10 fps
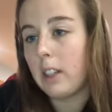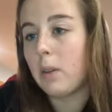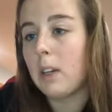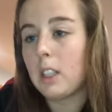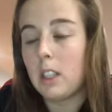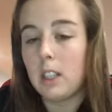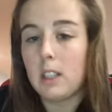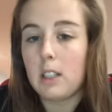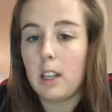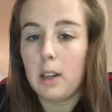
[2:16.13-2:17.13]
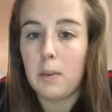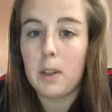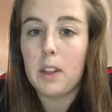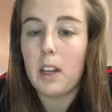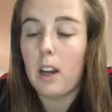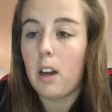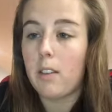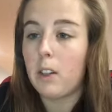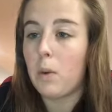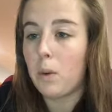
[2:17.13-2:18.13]
any questions, and what they
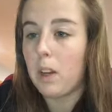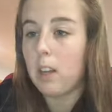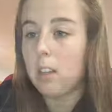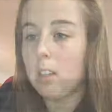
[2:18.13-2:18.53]
are recording.